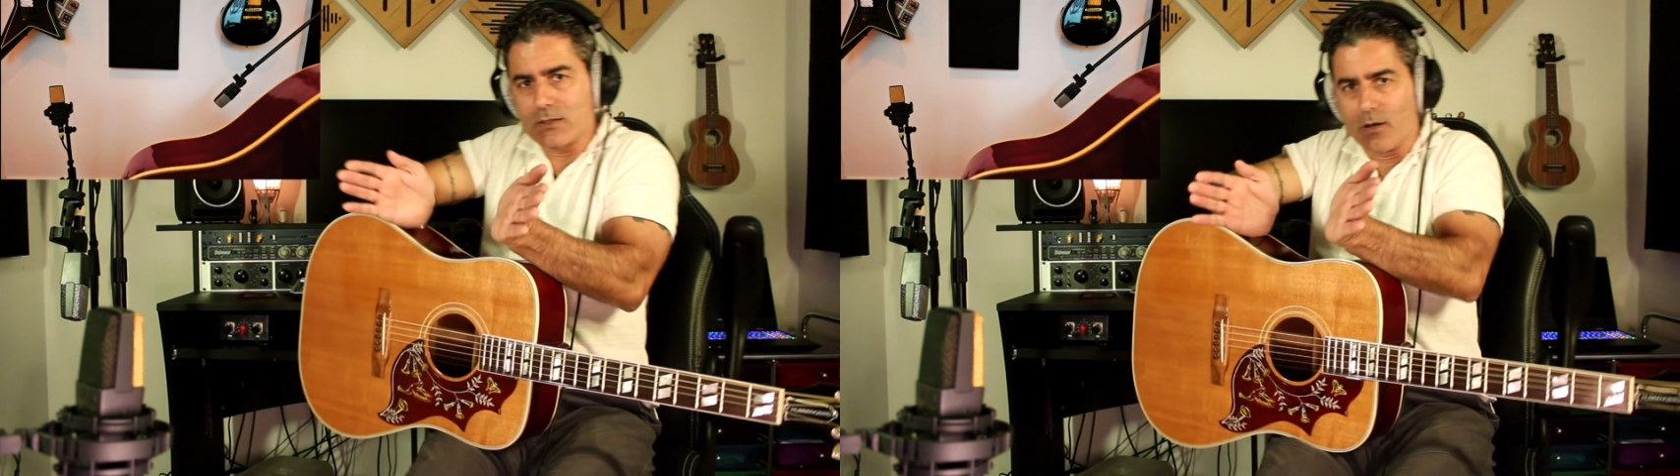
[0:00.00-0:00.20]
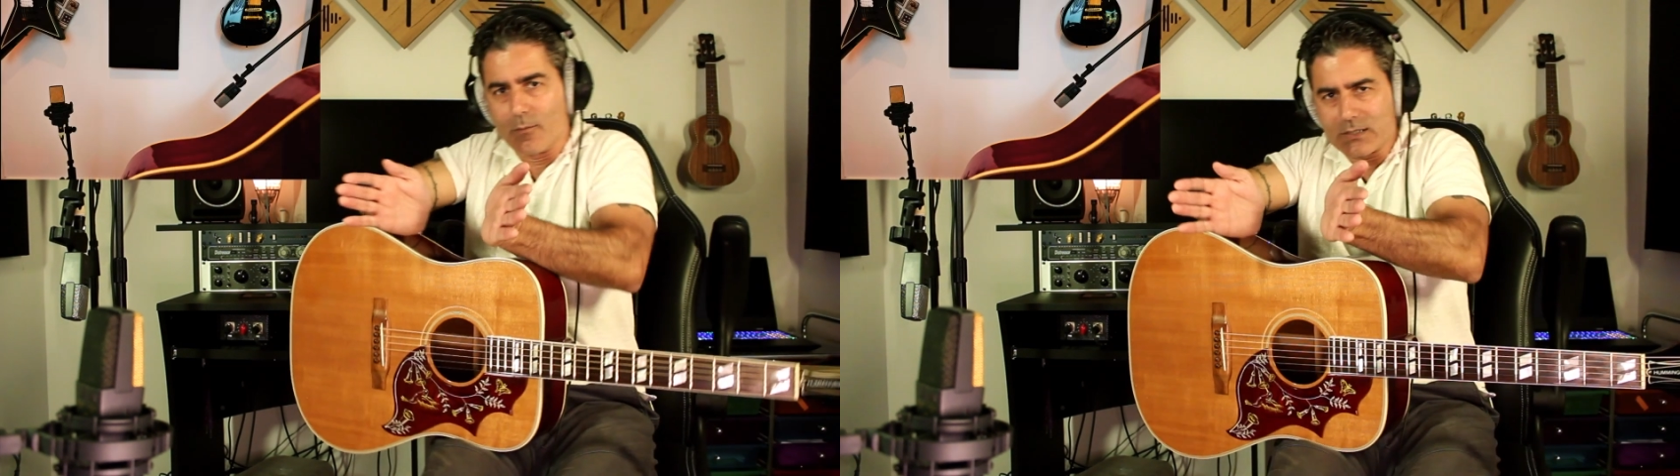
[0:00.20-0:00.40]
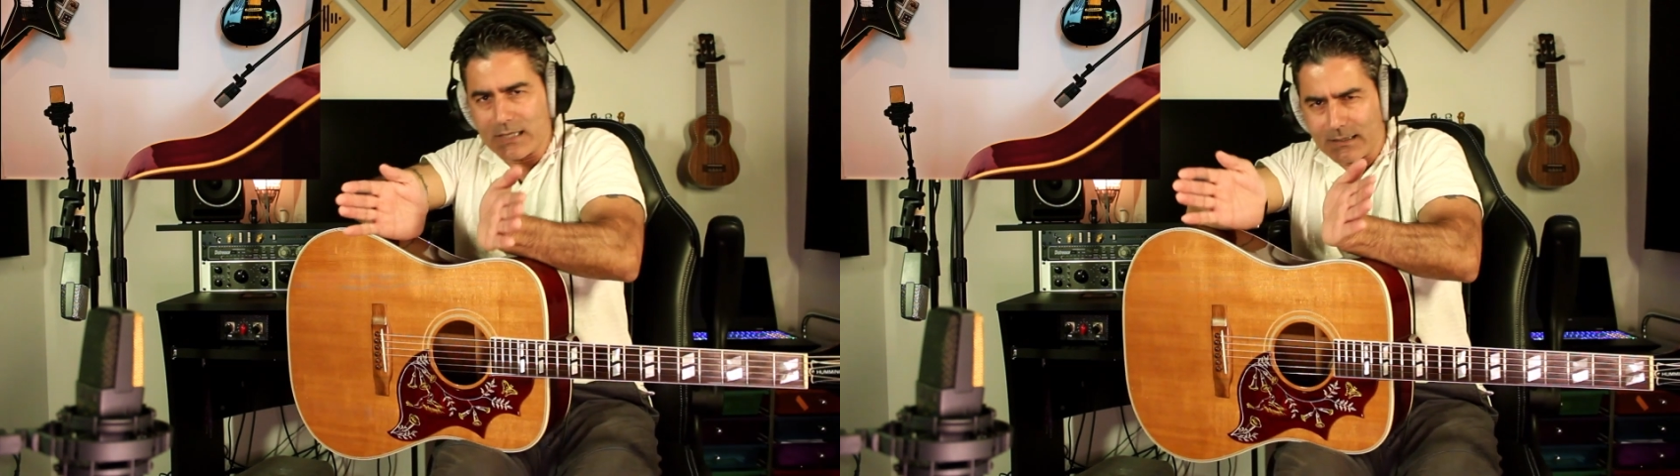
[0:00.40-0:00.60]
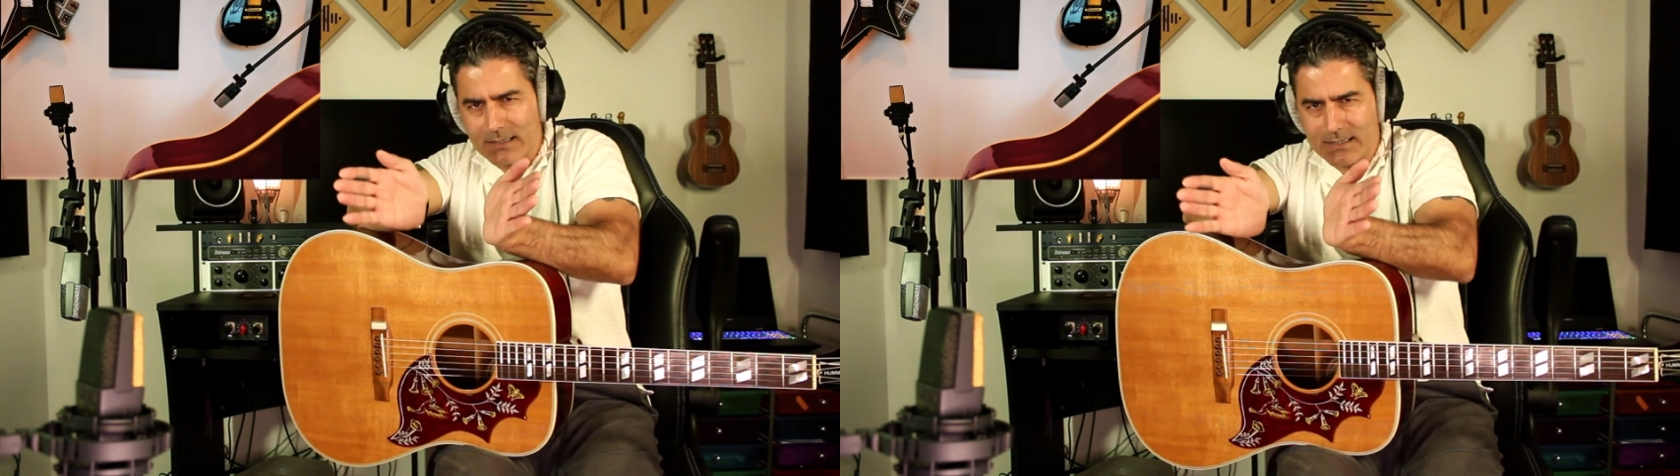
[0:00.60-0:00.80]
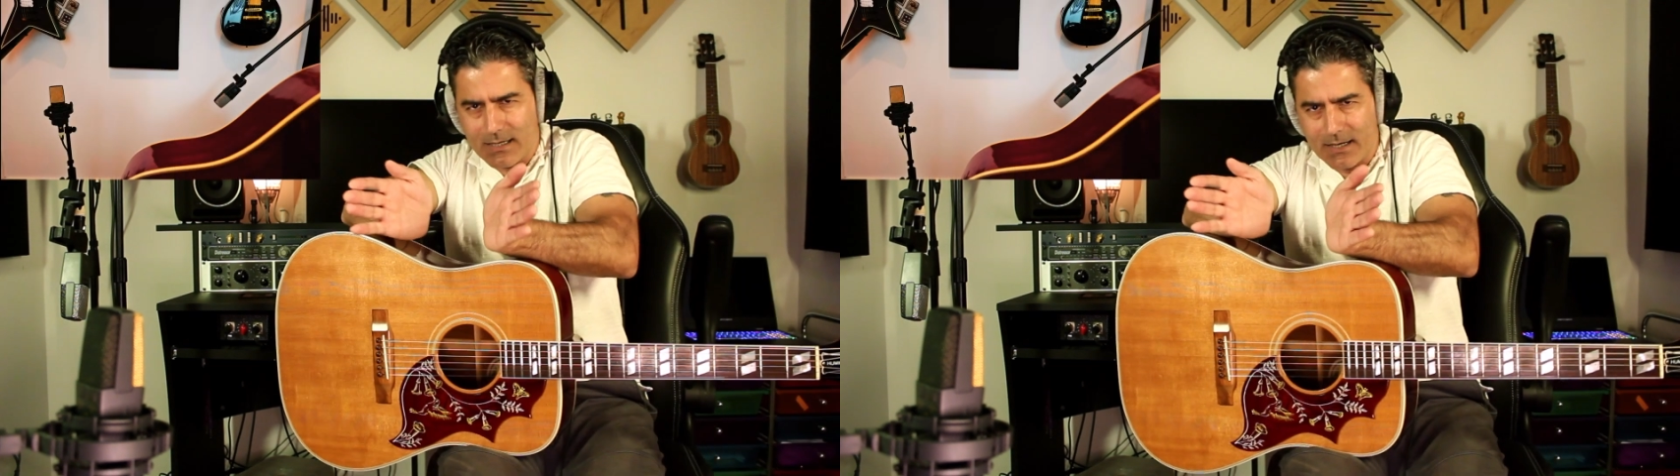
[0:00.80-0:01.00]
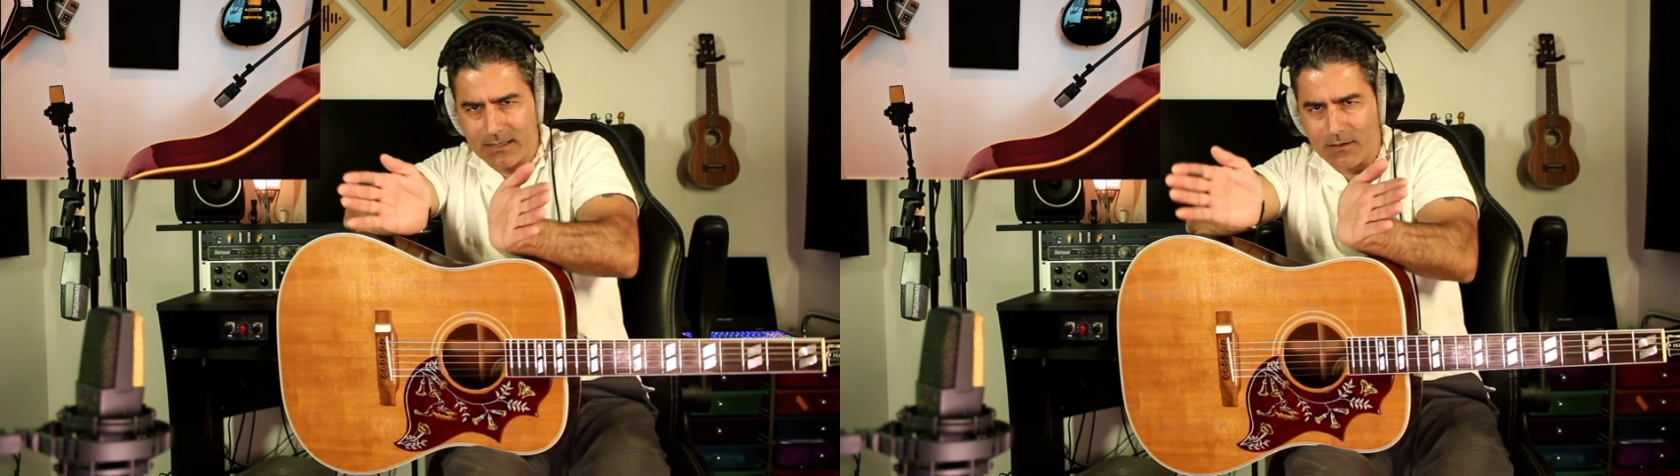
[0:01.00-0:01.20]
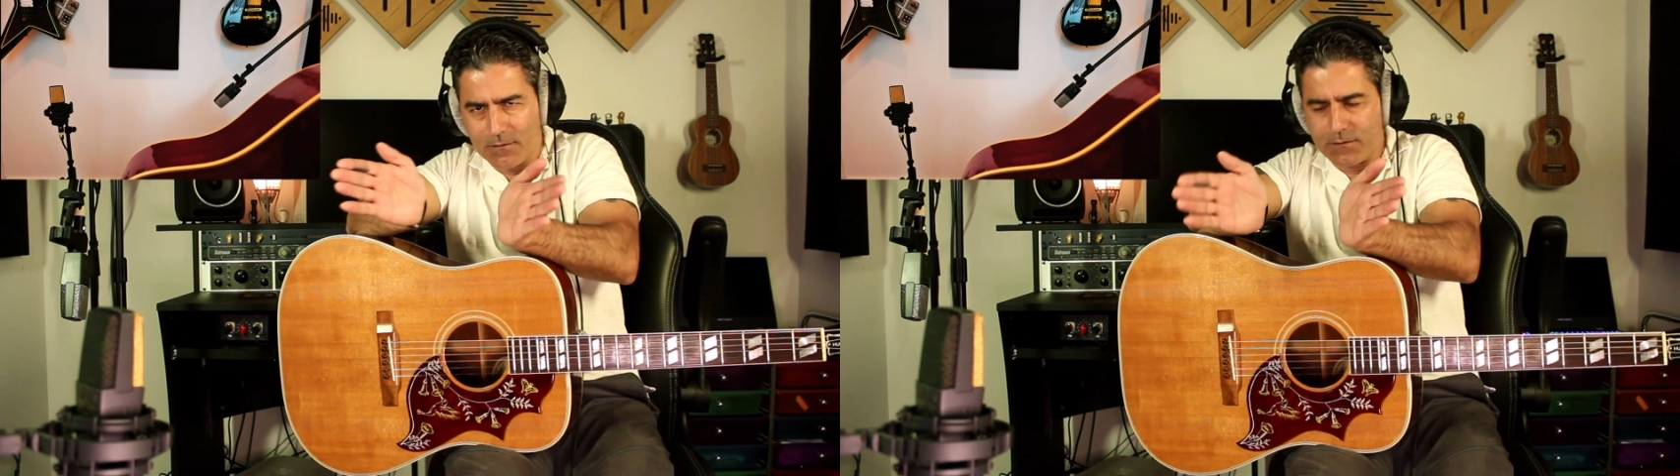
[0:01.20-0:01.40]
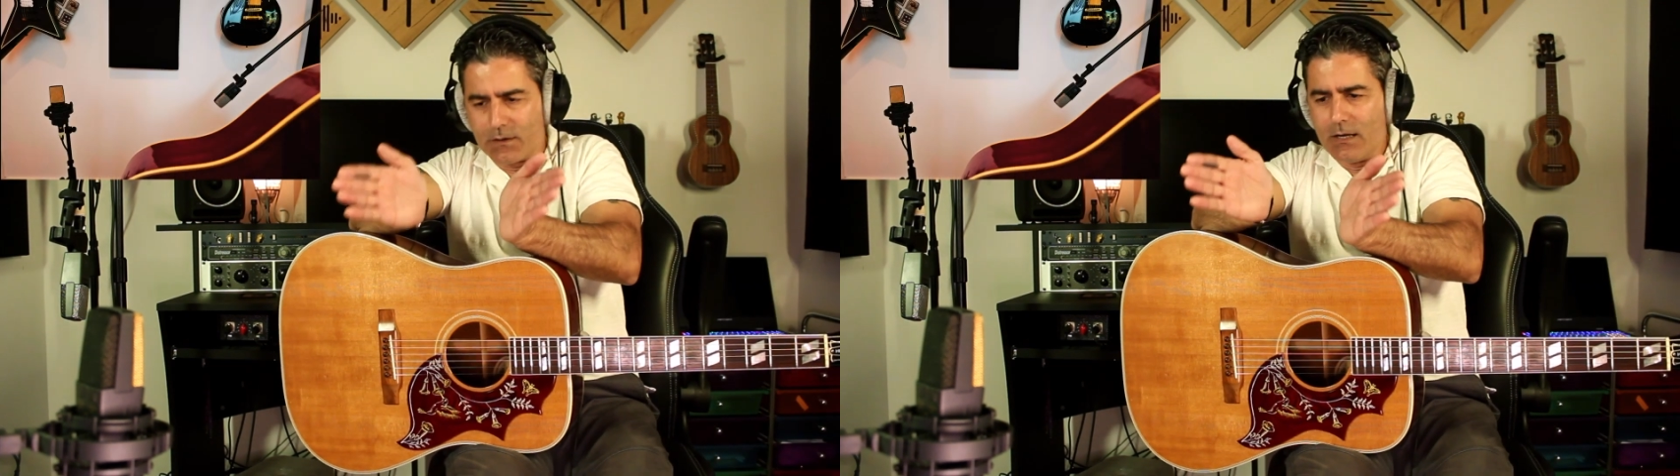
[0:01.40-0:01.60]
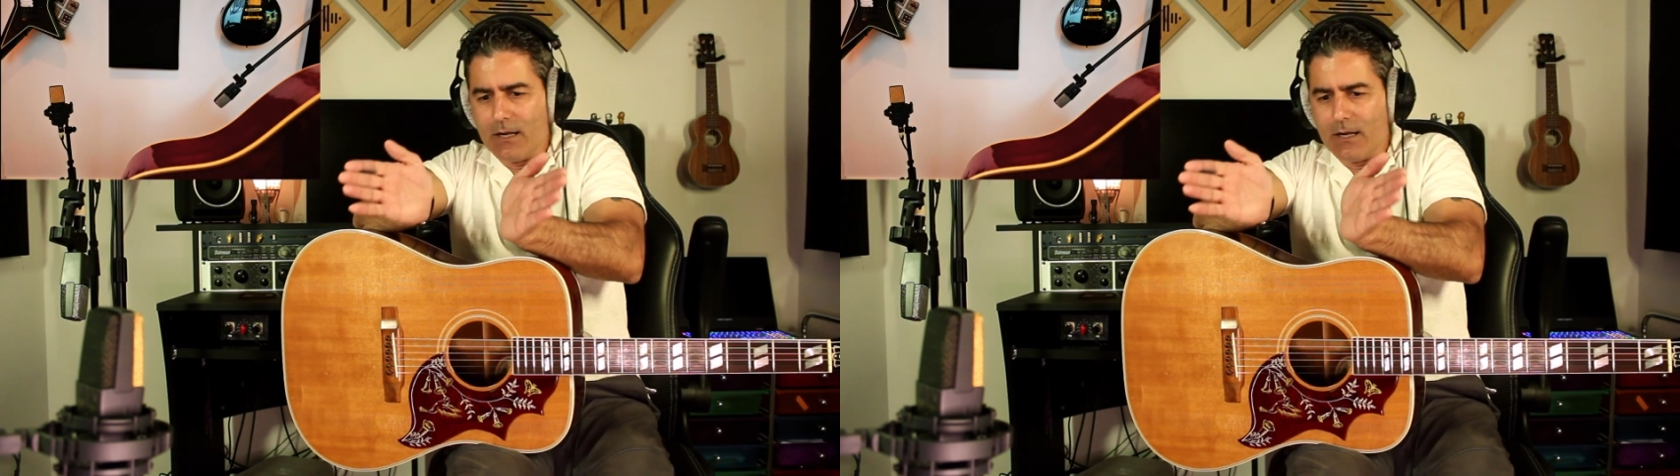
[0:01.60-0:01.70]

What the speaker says: It's almost like this kind of